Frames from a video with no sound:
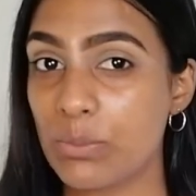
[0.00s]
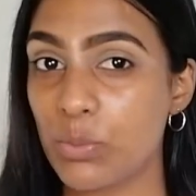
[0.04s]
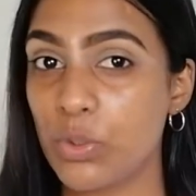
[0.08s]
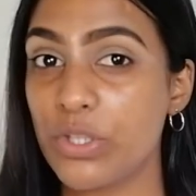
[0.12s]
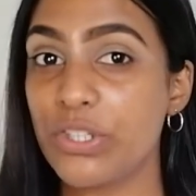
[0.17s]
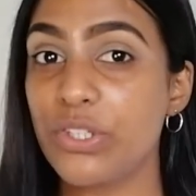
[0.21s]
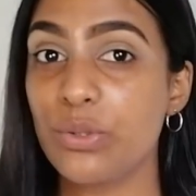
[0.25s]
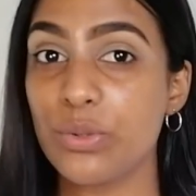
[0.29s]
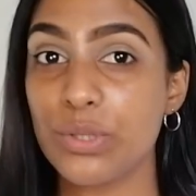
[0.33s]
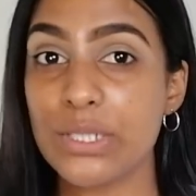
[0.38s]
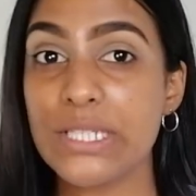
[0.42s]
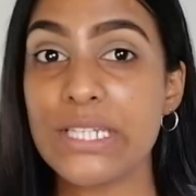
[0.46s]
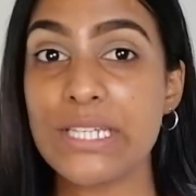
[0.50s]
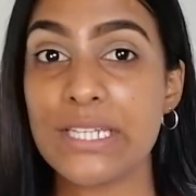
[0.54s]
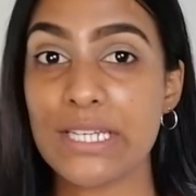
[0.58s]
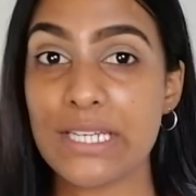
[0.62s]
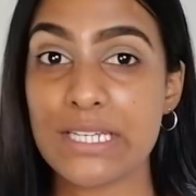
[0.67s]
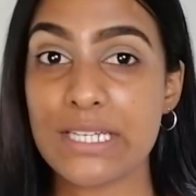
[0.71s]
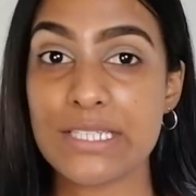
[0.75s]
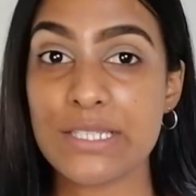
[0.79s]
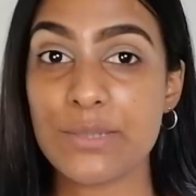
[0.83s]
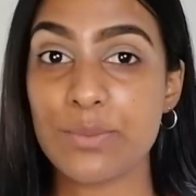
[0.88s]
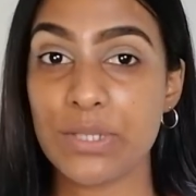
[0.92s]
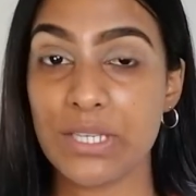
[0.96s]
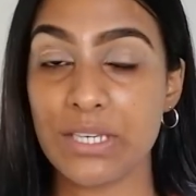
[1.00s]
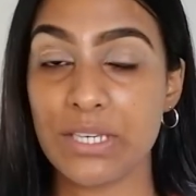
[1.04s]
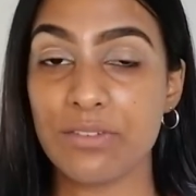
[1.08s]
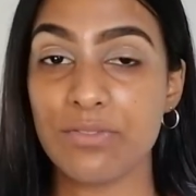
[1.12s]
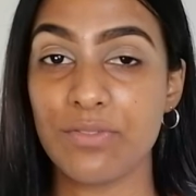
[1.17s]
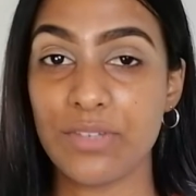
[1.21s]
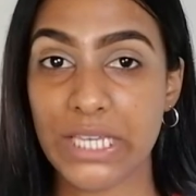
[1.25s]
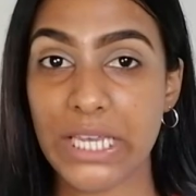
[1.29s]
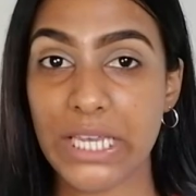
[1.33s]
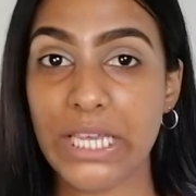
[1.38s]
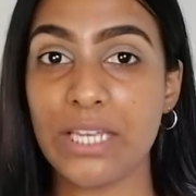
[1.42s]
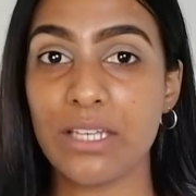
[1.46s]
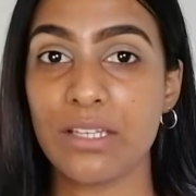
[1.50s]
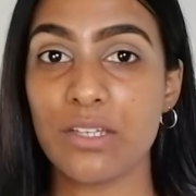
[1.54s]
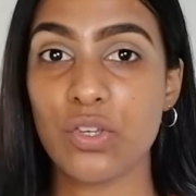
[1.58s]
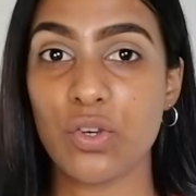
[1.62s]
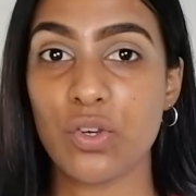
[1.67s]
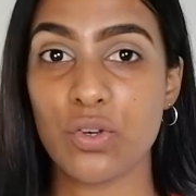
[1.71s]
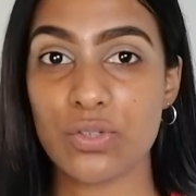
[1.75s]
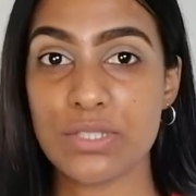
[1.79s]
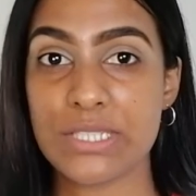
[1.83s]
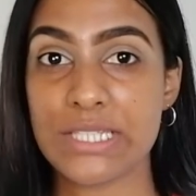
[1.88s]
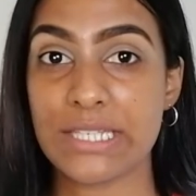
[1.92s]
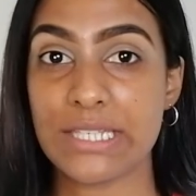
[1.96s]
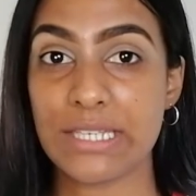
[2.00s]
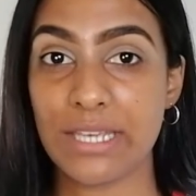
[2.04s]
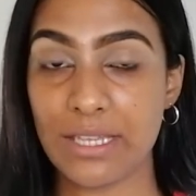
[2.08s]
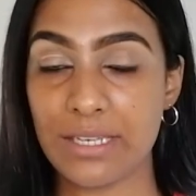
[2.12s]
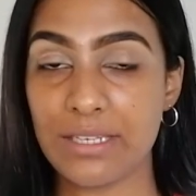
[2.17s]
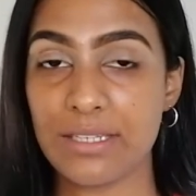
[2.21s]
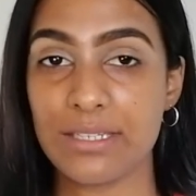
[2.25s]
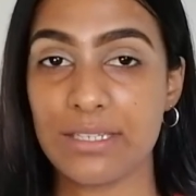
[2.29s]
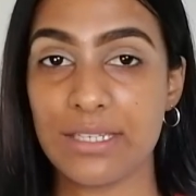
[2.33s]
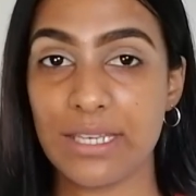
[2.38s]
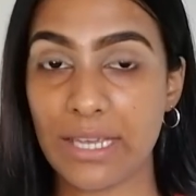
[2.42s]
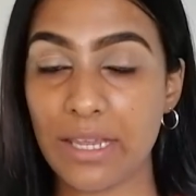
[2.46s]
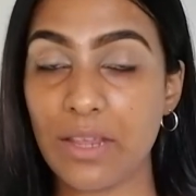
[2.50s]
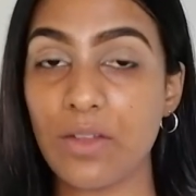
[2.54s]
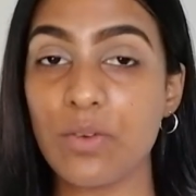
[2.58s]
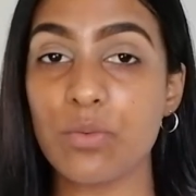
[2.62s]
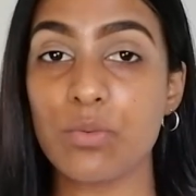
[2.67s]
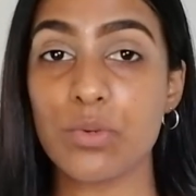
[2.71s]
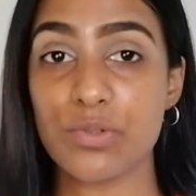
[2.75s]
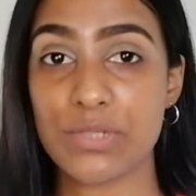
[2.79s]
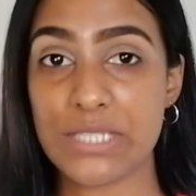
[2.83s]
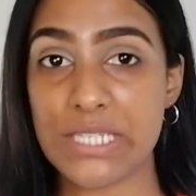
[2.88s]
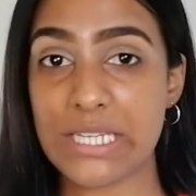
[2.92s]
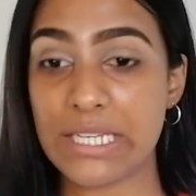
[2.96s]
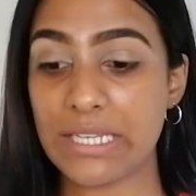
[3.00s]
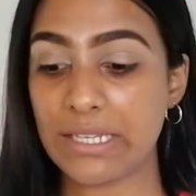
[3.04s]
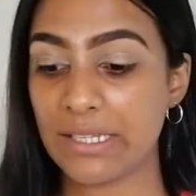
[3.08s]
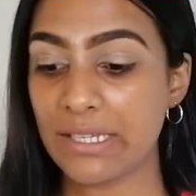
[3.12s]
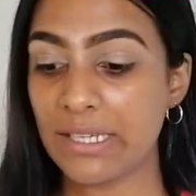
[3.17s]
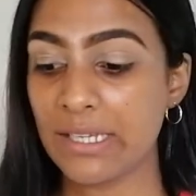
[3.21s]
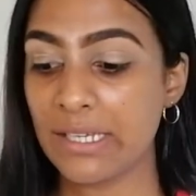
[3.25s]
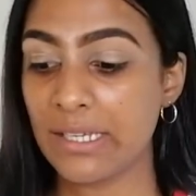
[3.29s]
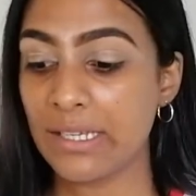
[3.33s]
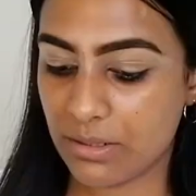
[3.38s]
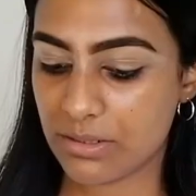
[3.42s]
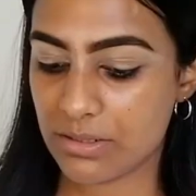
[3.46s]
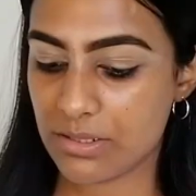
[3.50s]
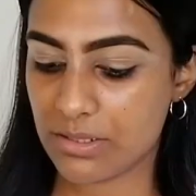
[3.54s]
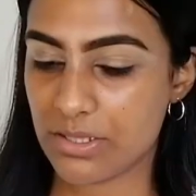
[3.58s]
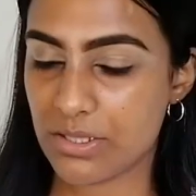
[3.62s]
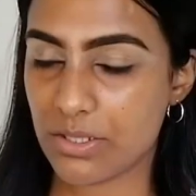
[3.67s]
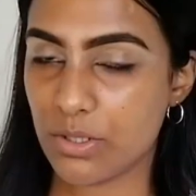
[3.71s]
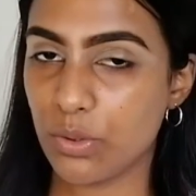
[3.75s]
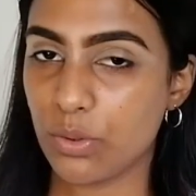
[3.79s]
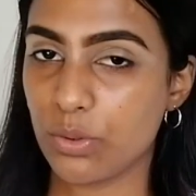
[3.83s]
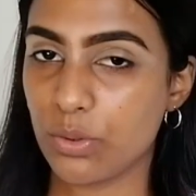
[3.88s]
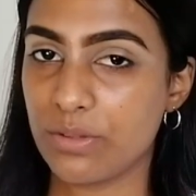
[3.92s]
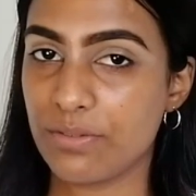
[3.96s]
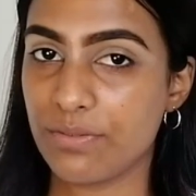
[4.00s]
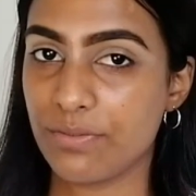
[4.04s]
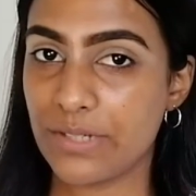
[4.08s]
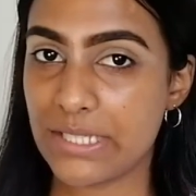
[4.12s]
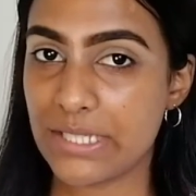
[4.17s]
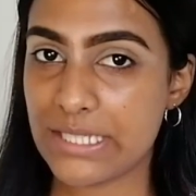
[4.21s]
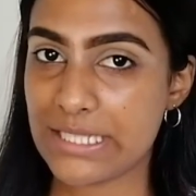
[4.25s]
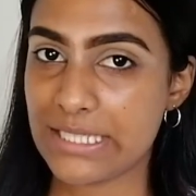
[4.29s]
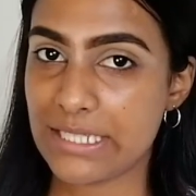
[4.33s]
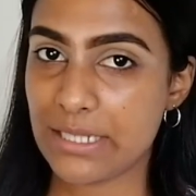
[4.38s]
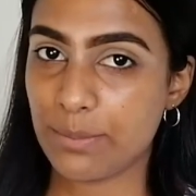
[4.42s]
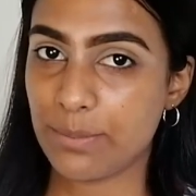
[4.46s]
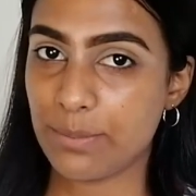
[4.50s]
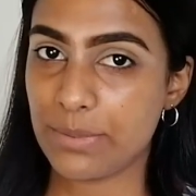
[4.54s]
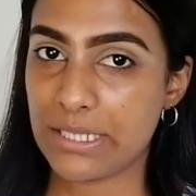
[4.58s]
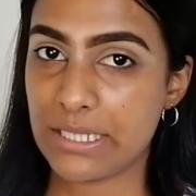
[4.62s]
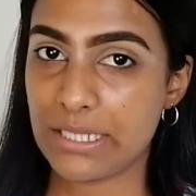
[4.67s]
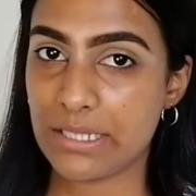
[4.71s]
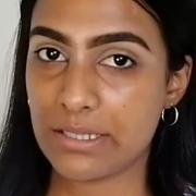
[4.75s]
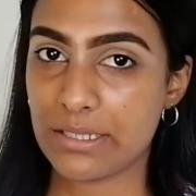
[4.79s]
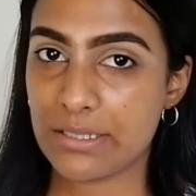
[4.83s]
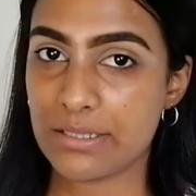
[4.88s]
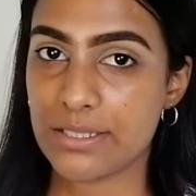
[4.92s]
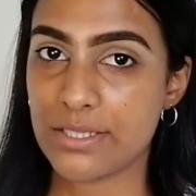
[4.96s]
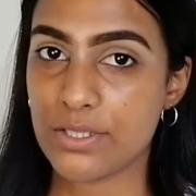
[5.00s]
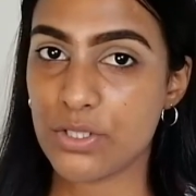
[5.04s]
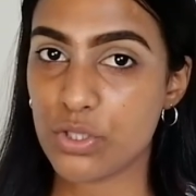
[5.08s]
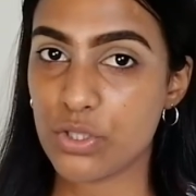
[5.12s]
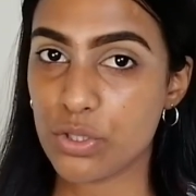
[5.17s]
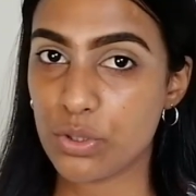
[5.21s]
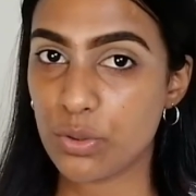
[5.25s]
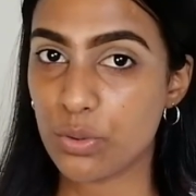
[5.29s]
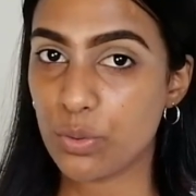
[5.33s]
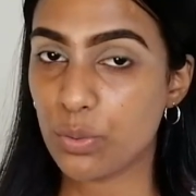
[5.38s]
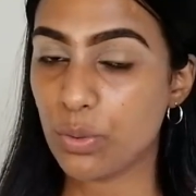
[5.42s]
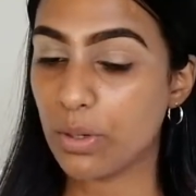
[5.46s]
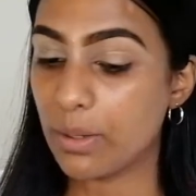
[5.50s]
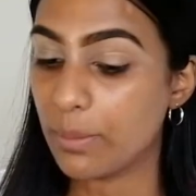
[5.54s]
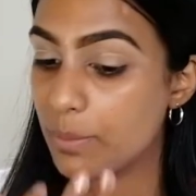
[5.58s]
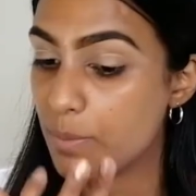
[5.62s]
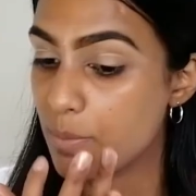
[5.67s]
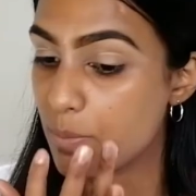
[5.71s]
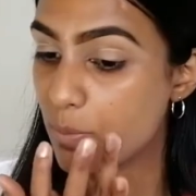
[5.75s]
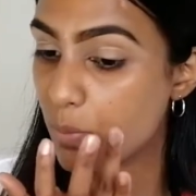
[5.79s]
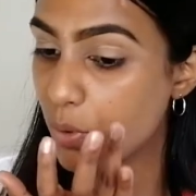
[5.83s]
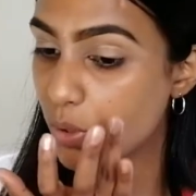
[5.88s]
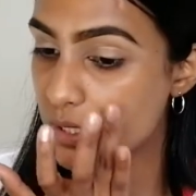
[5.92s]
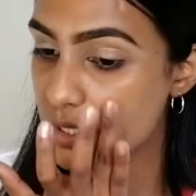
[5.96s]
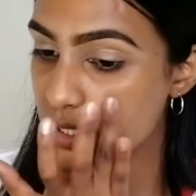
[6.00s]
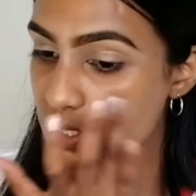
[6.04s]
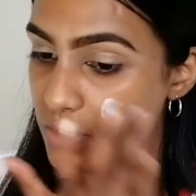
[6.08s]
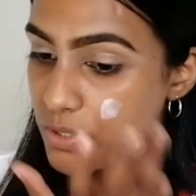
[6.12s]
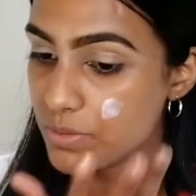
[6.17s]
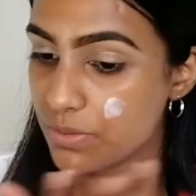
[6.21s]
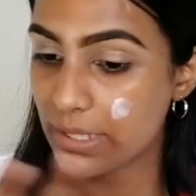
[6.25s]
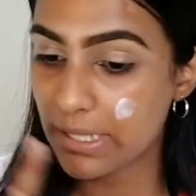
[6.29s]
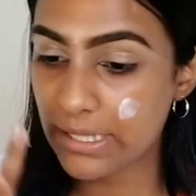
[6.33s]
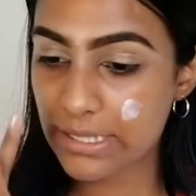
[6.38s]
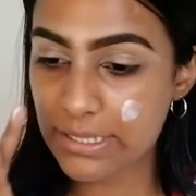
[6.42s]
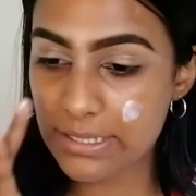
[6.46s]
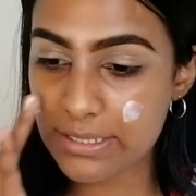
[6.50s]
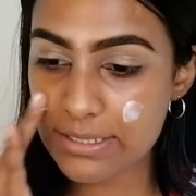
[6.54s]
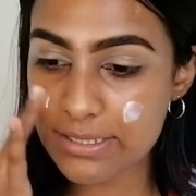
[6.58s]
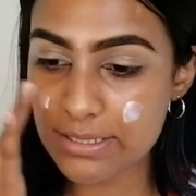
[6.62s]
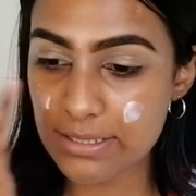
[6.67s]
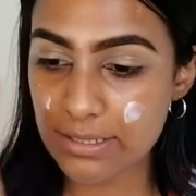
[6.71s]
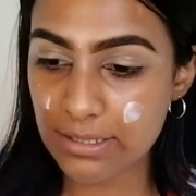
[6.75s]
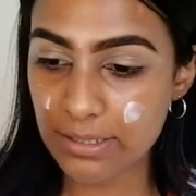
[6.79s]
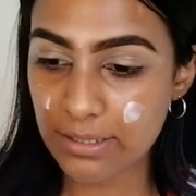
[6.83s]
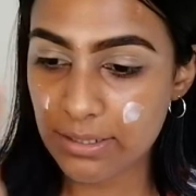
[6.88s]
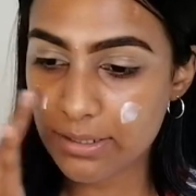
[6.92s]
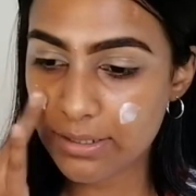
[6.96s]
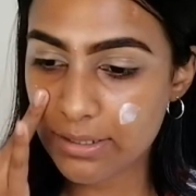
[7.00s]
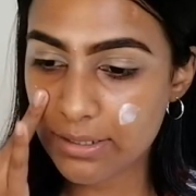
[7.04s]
Somewhere you need SPF in your skincare routine. So the first step is to moisturize.